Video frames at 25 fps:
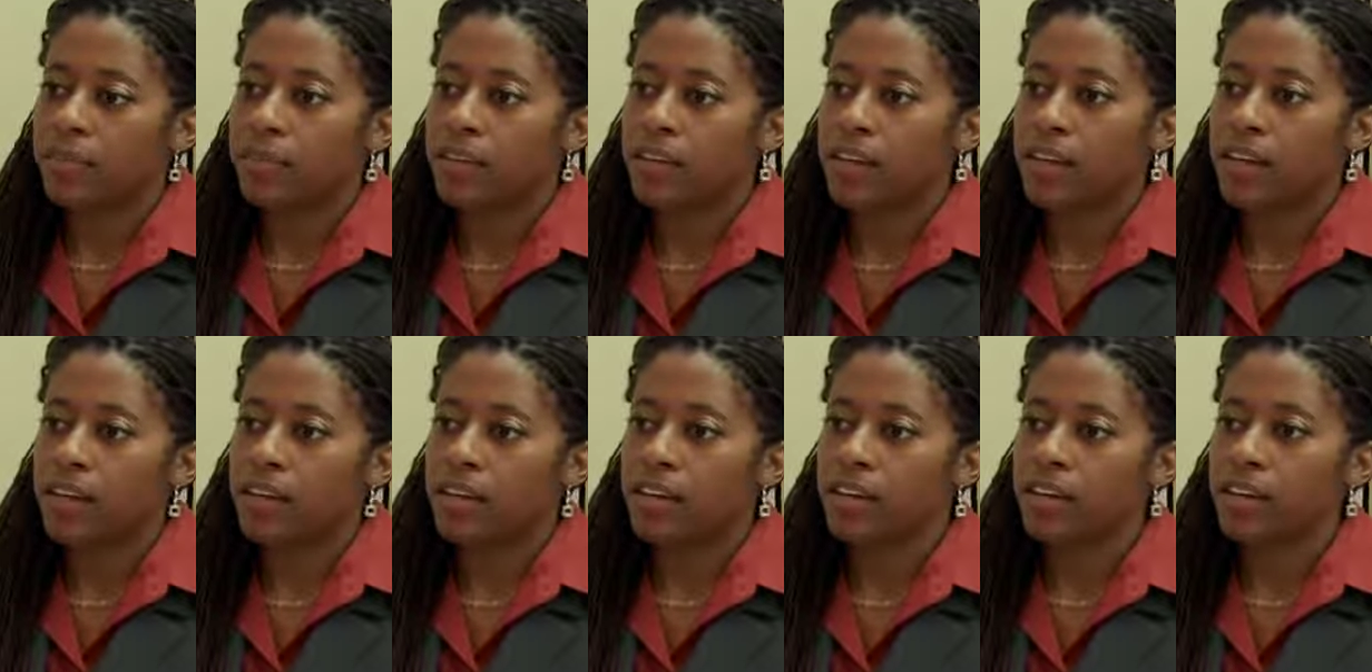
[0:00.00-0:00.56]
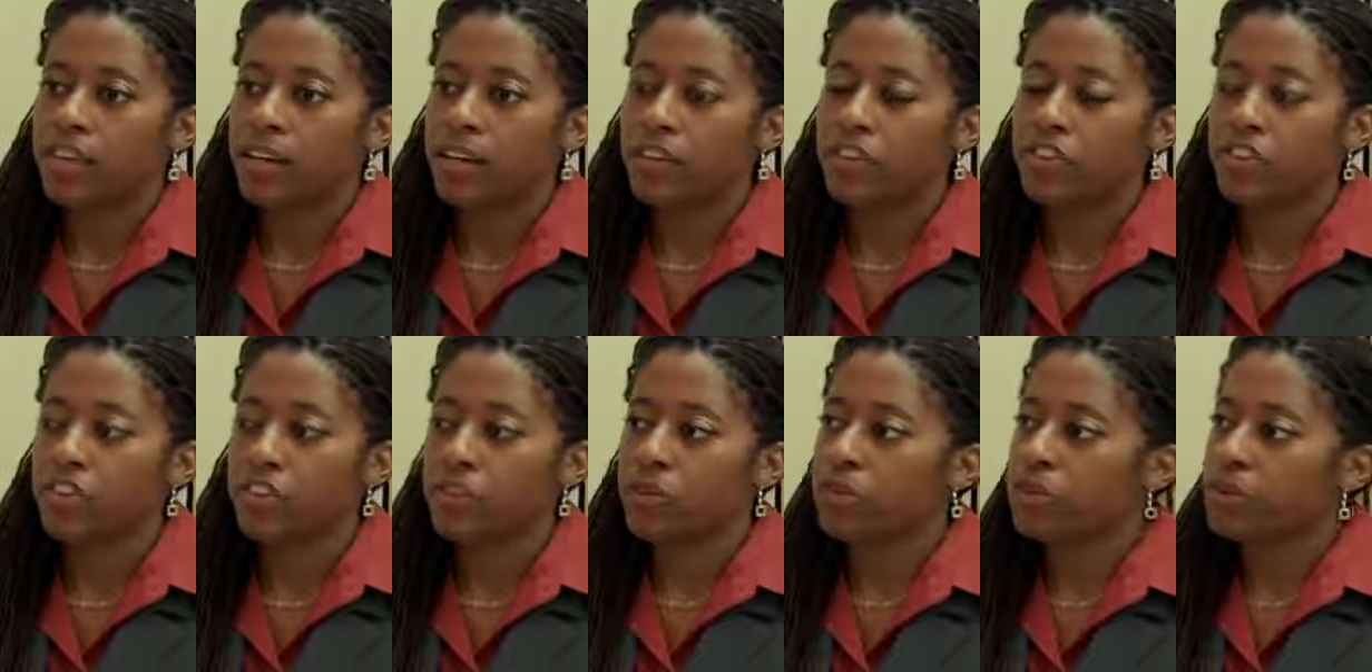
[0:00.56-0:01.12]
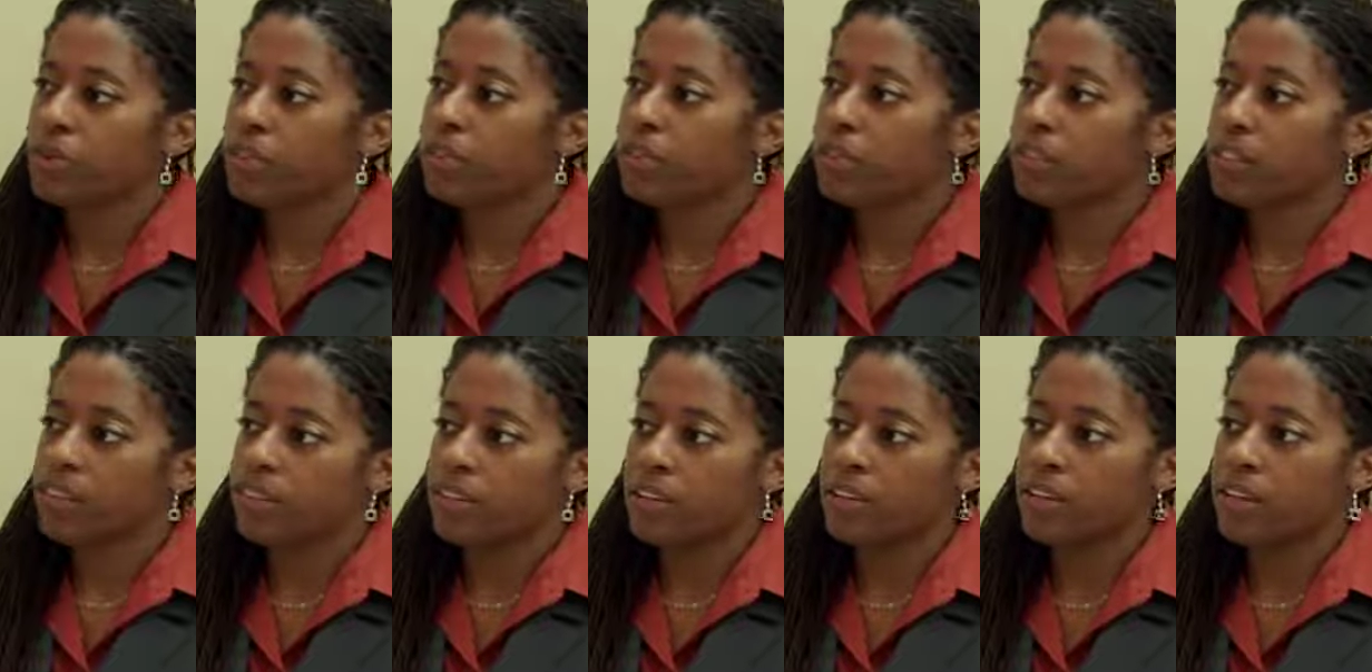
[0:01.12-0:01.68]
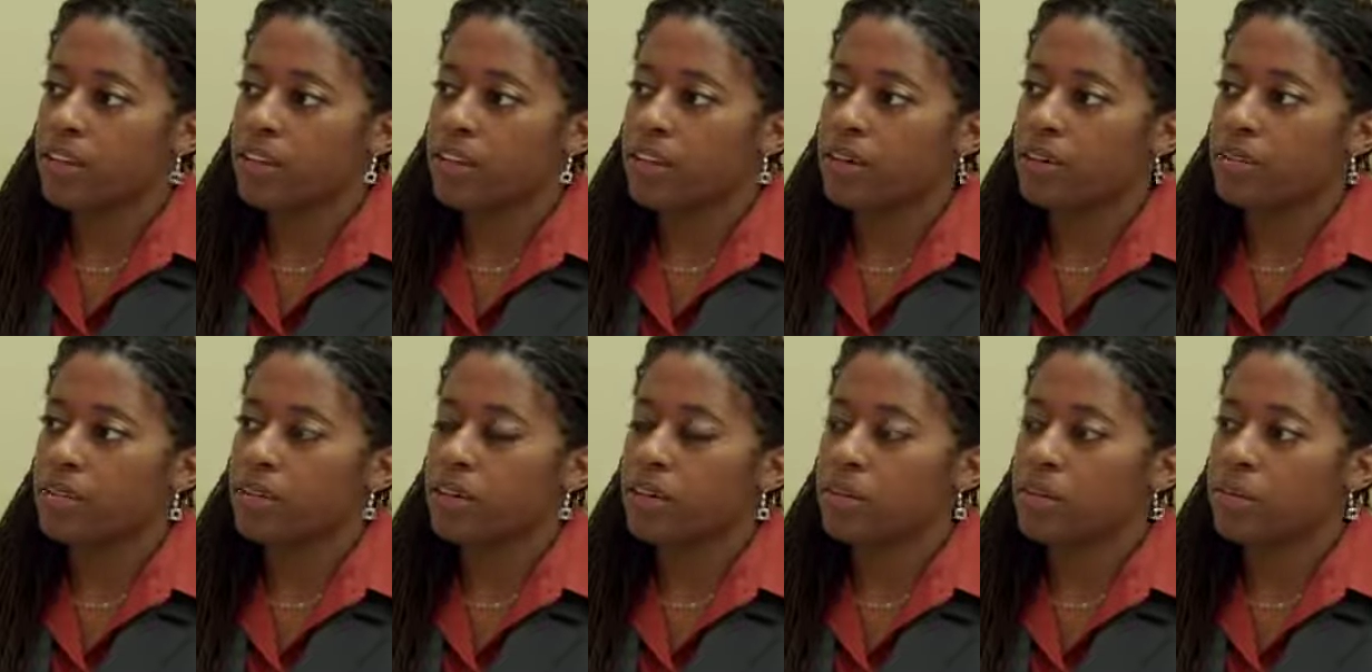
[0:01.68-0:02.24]
And in general, in
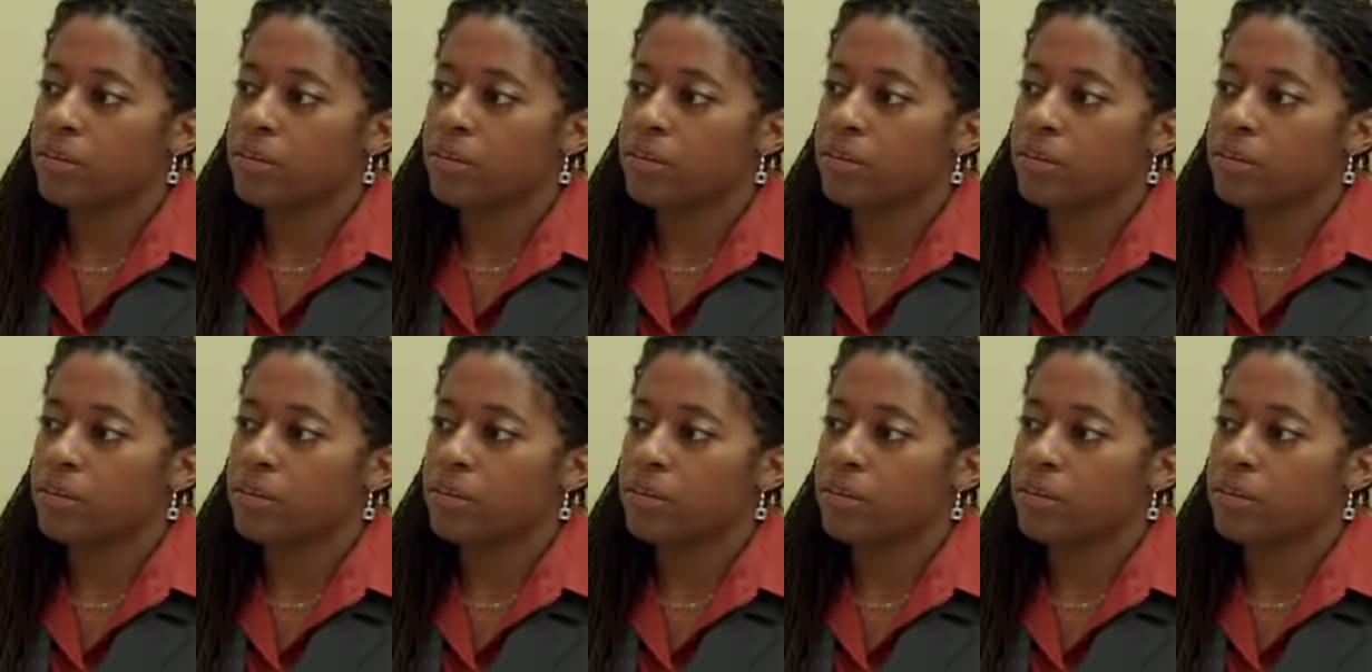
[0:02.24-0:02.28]
Islam,